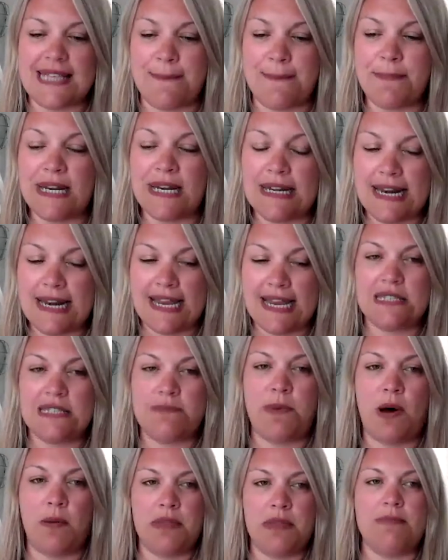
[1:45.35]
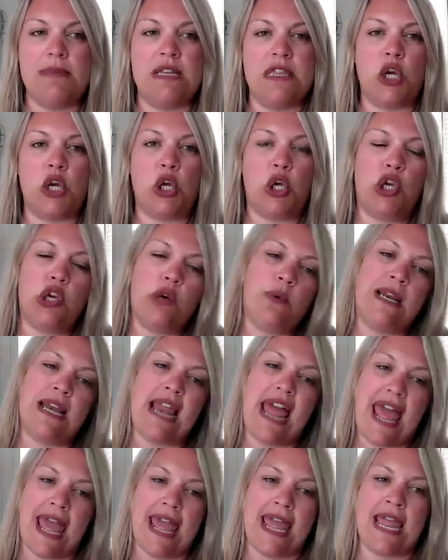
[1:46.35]
then please pop them in the
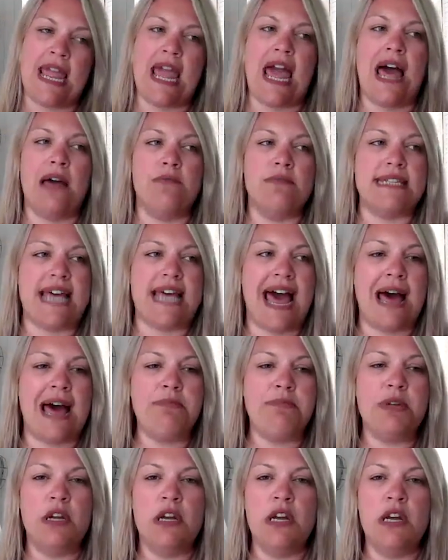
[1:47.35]
Q&A tab.